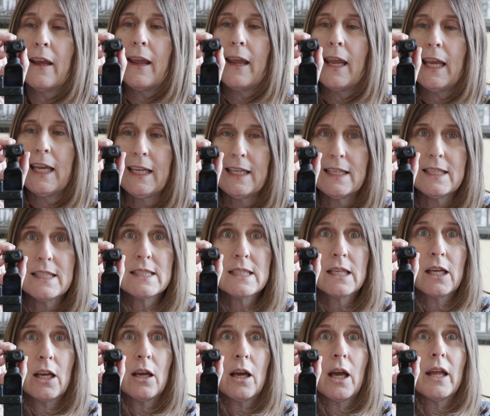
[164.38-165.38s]
is
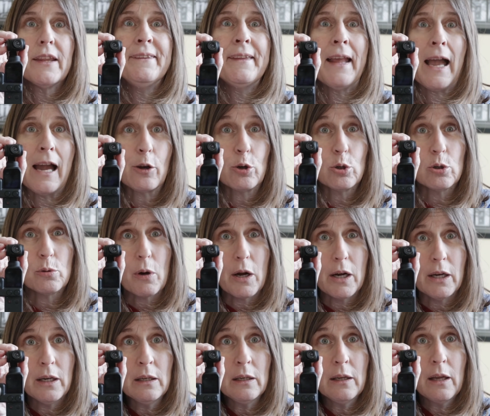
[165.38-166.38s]

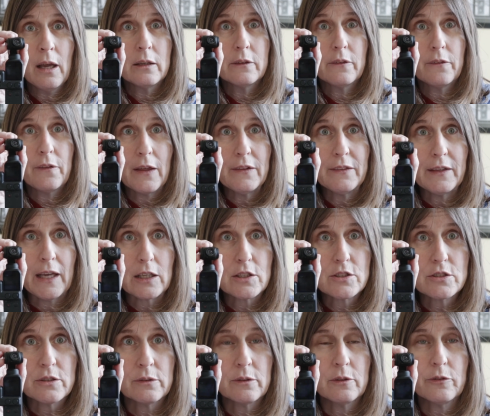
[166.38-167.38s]
narrower than that
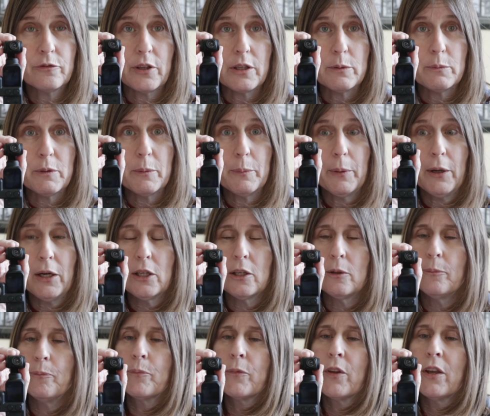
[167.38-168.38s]
on the Fimi
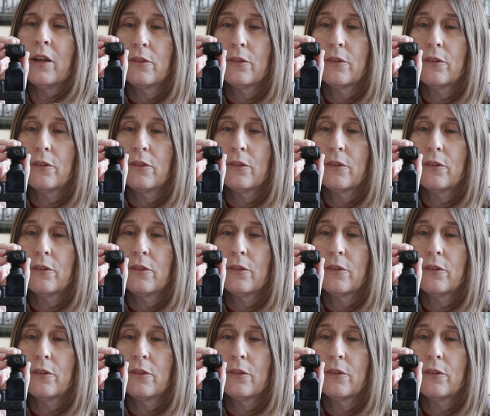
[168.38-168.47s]
Palm.